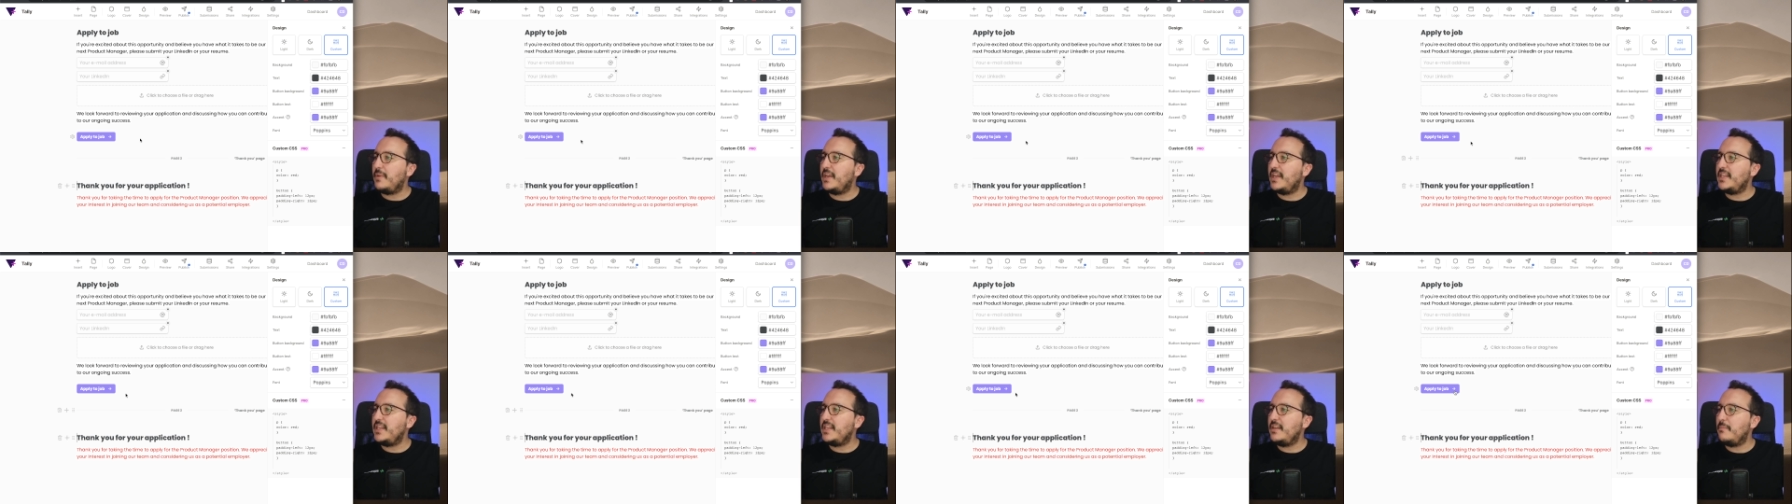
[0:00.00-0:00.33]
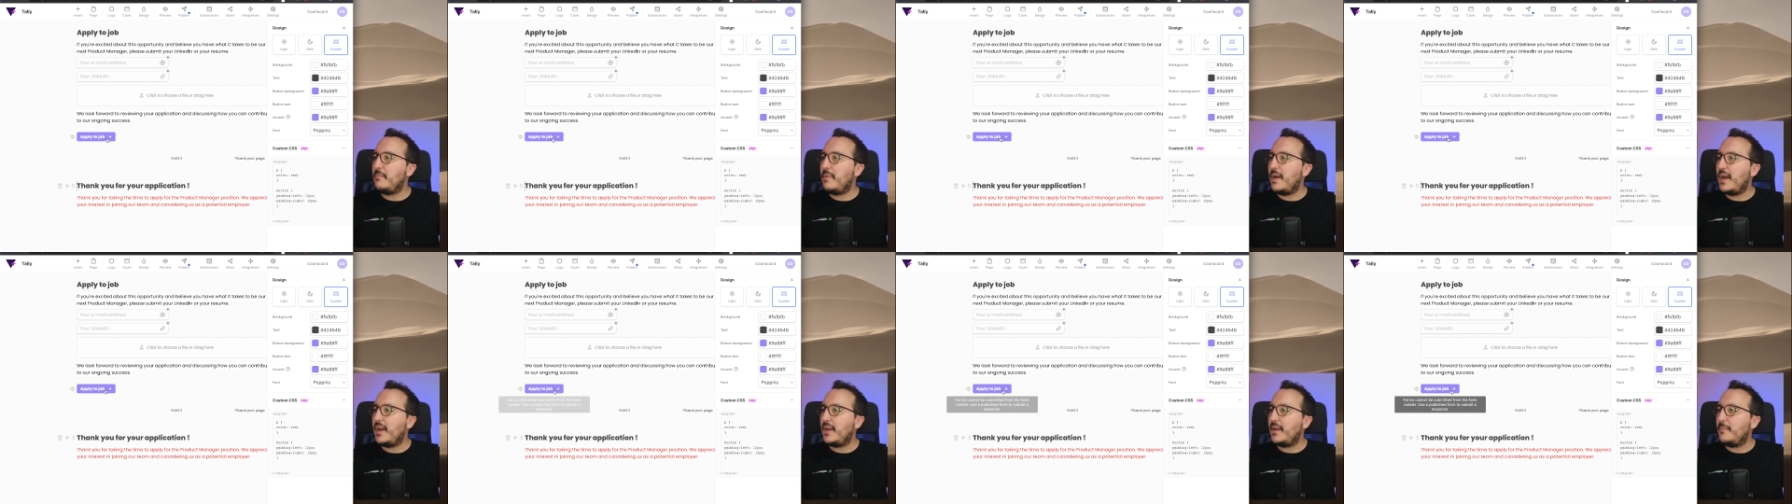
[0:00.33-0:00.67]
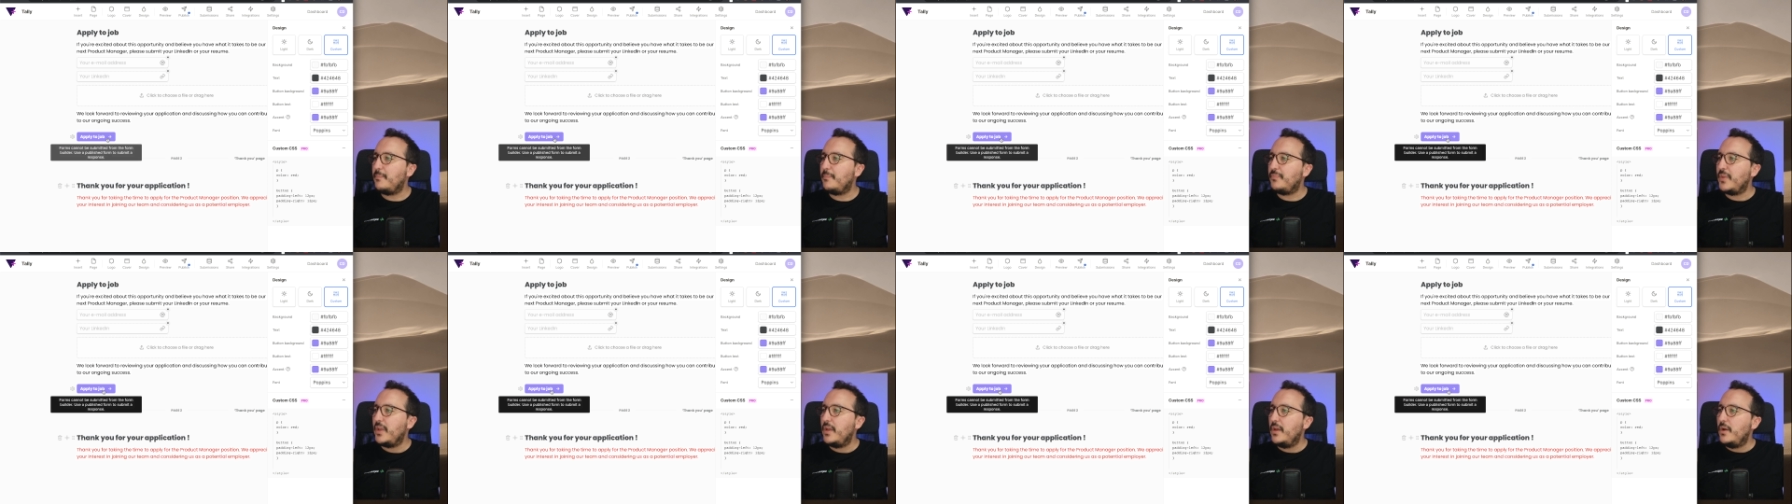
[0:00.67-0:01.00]
getting back,
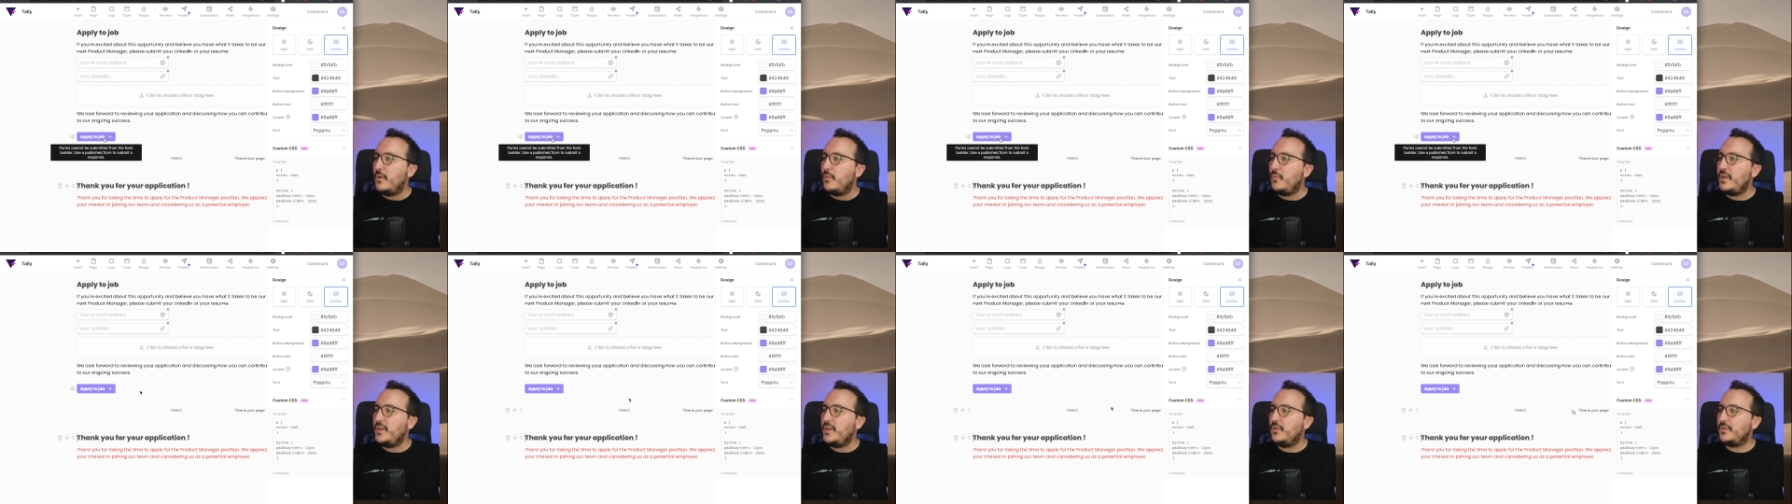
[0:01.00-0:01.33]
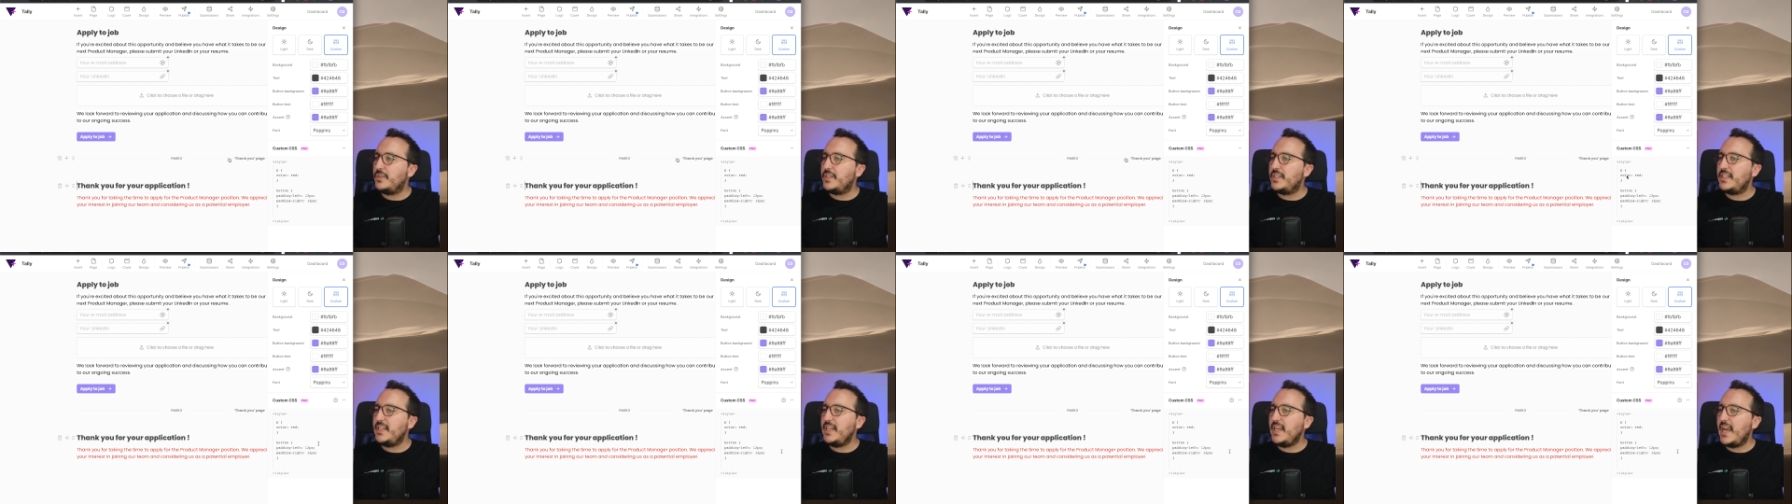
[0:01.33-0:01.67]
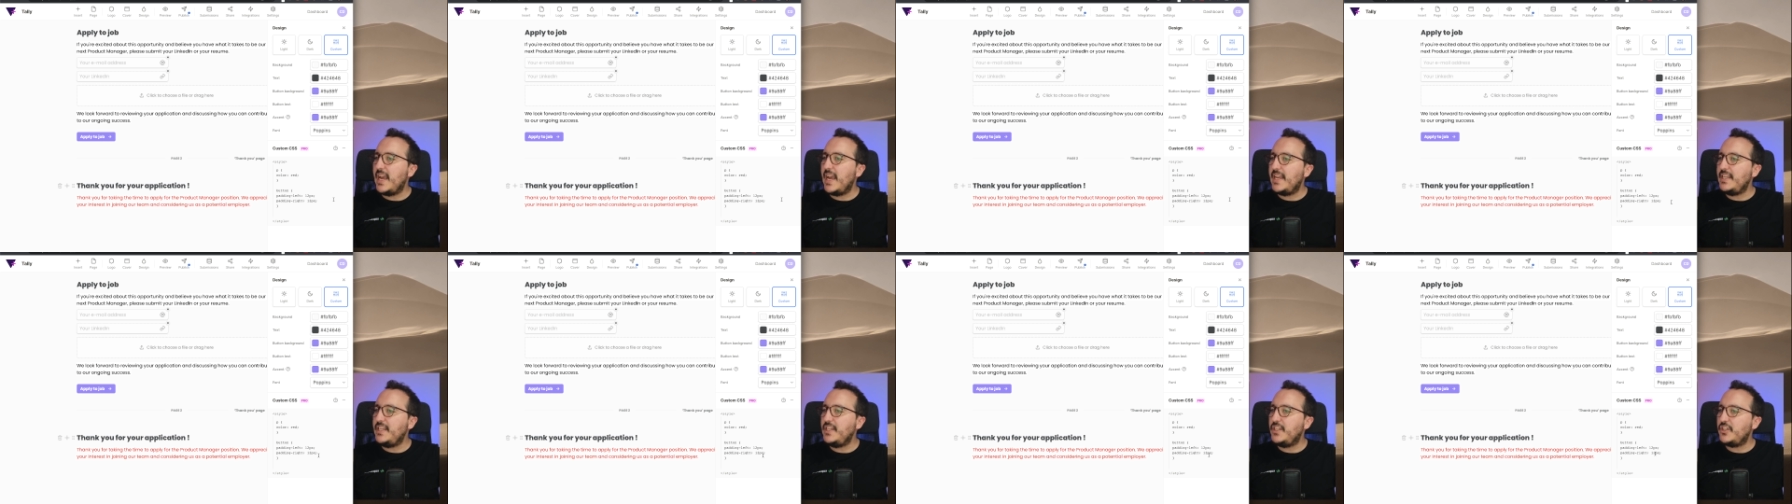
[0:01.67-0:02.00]
we don't see
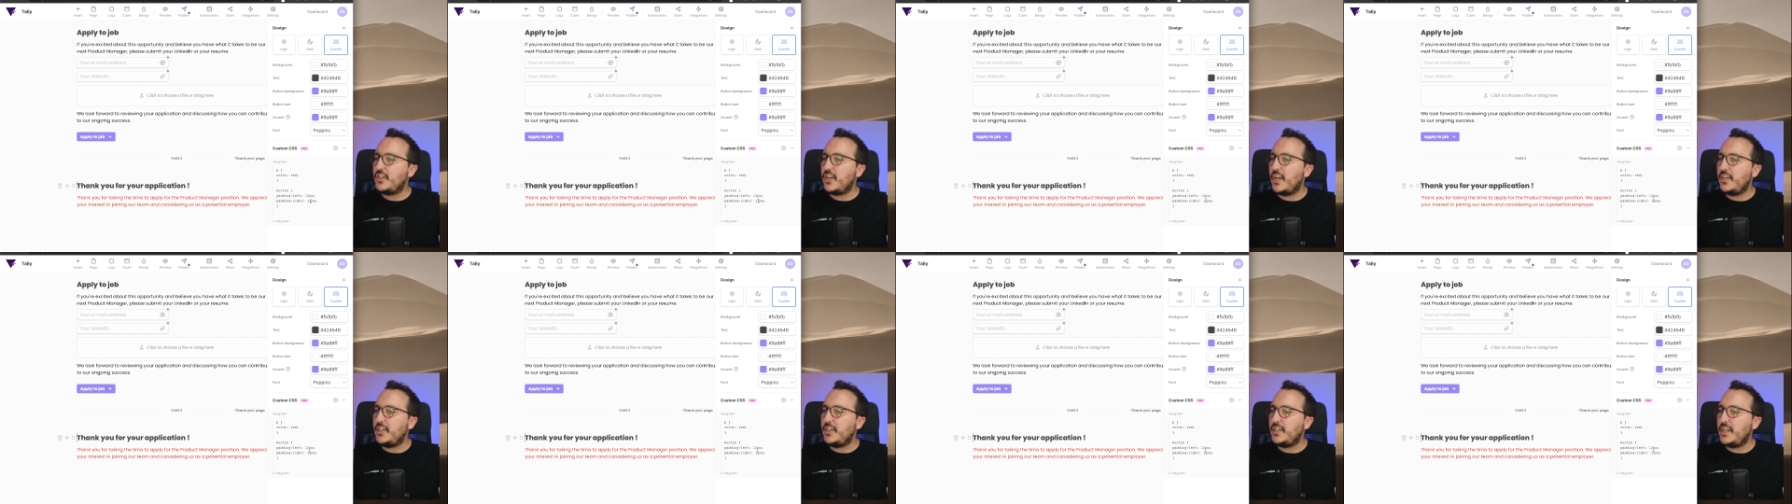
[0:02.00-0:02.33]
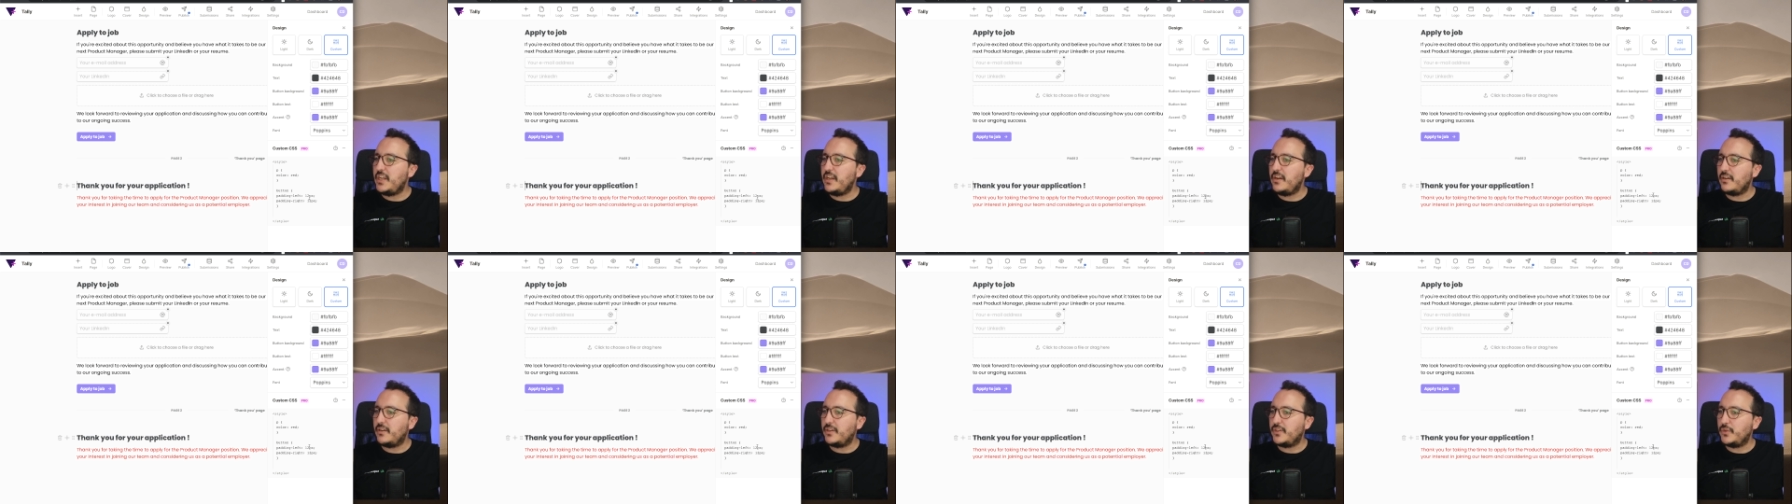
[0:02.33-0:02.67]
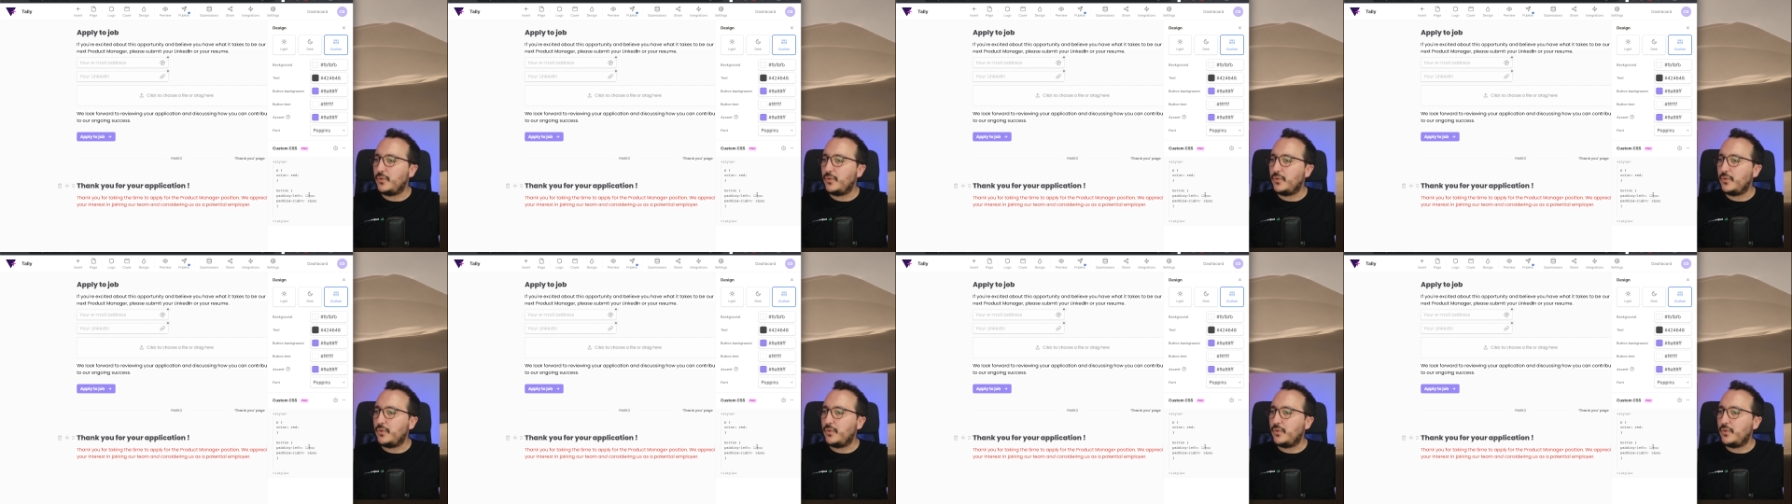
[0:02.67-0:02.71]
any change here.